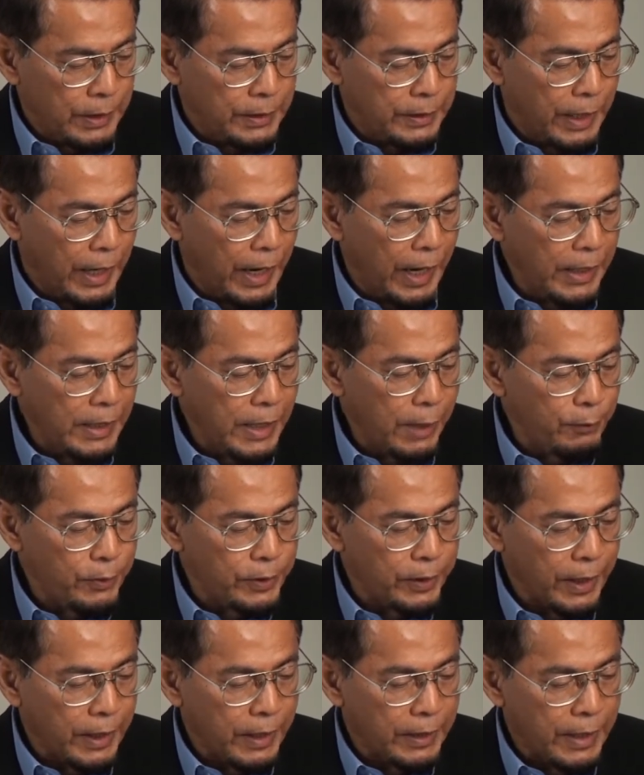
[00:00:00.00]
The earlier
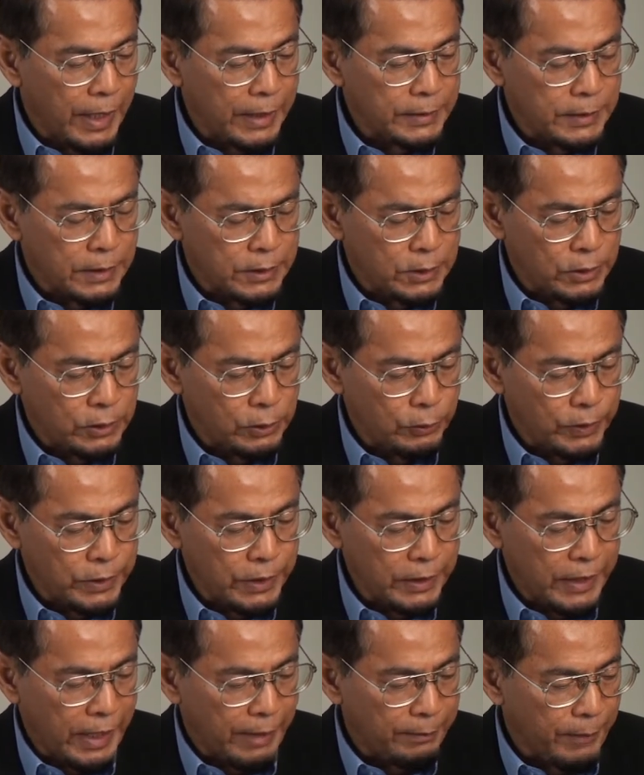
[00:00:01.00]
we recognize a
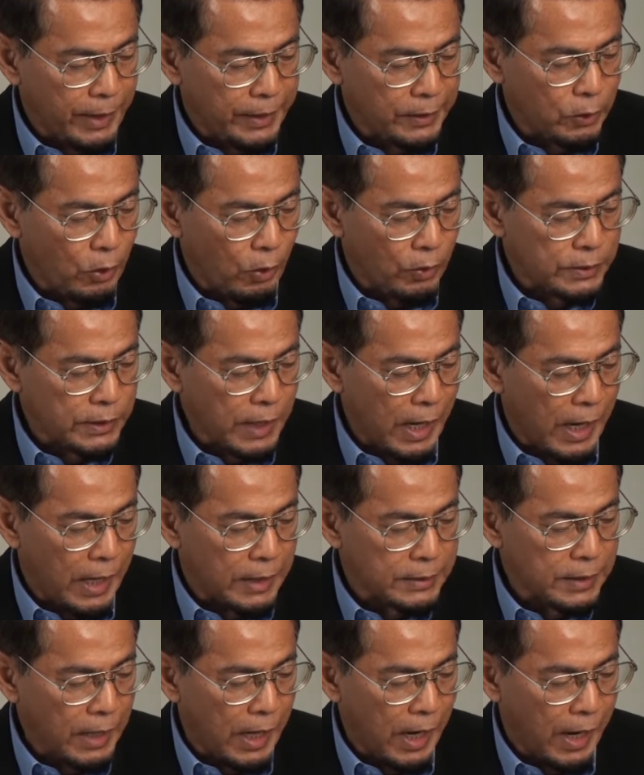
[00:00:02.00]
situation that might cause
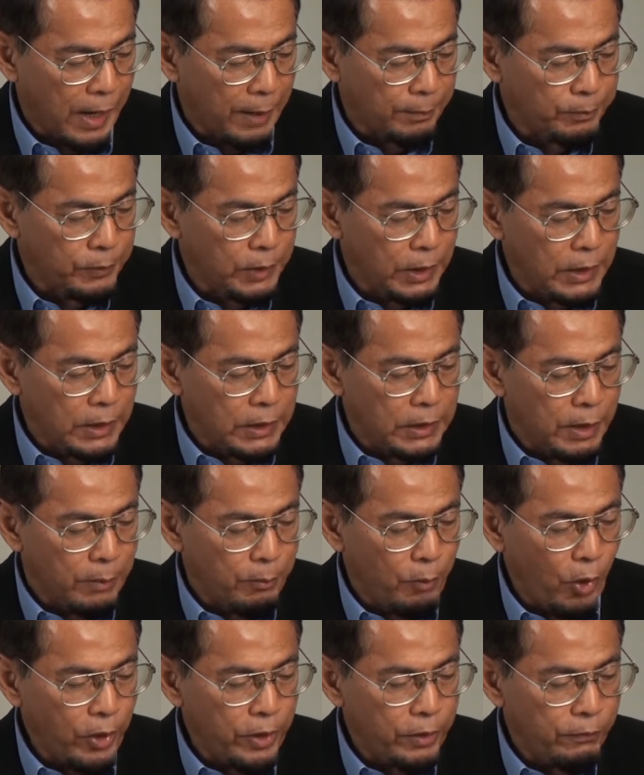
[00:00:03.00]
us harm, the
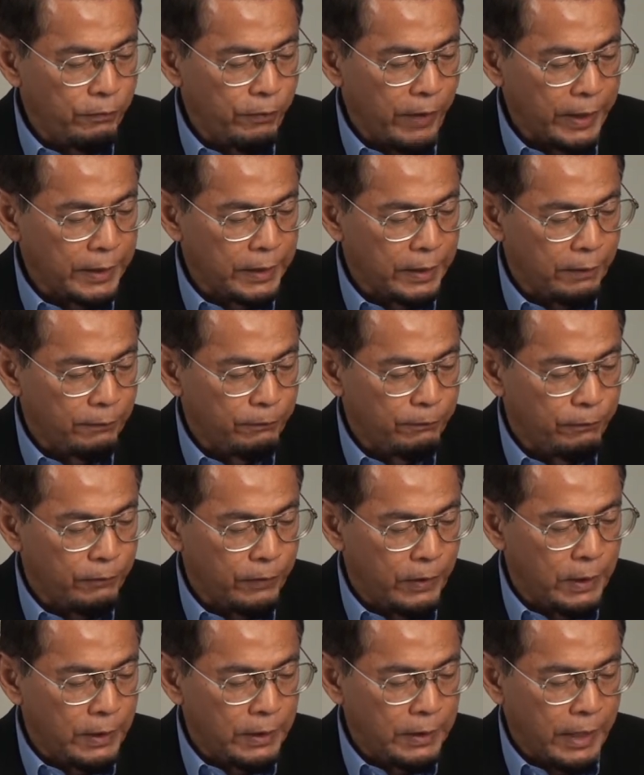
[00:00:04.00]
more effective
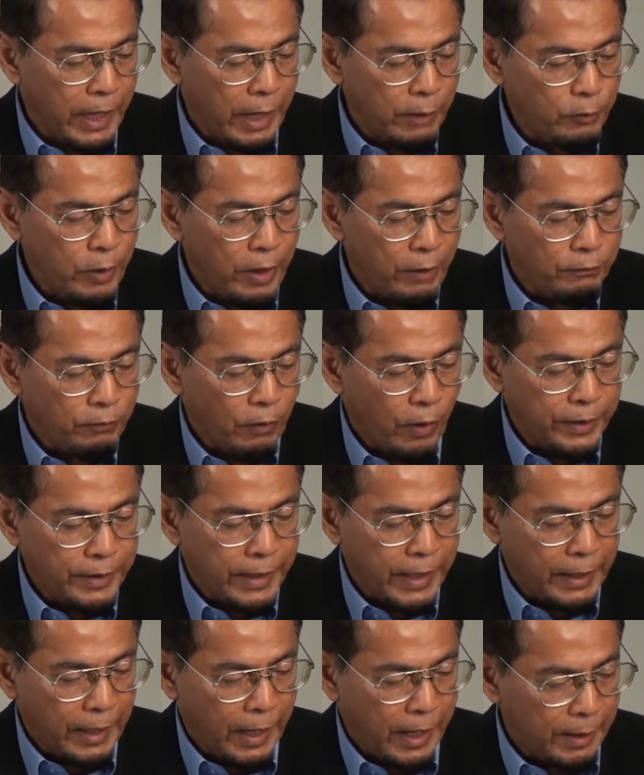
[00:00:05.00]
can we avoid
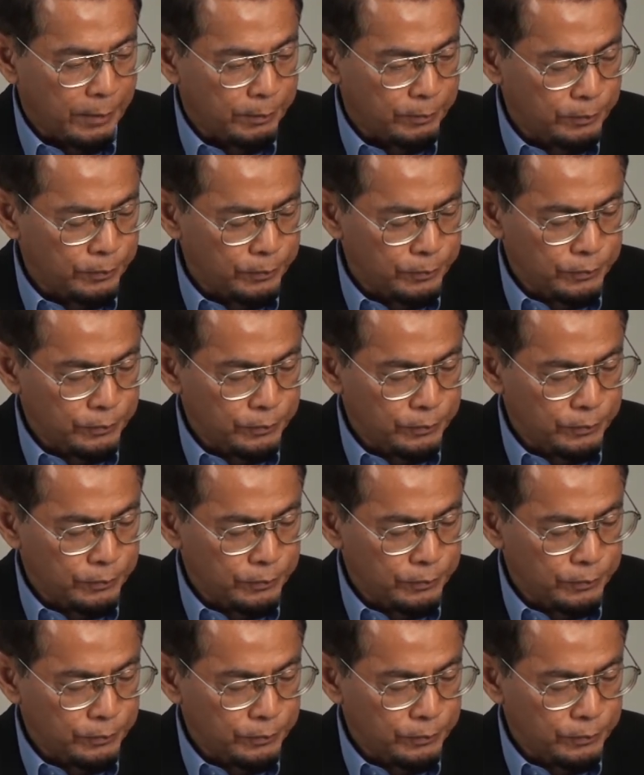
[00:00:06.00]
that harm.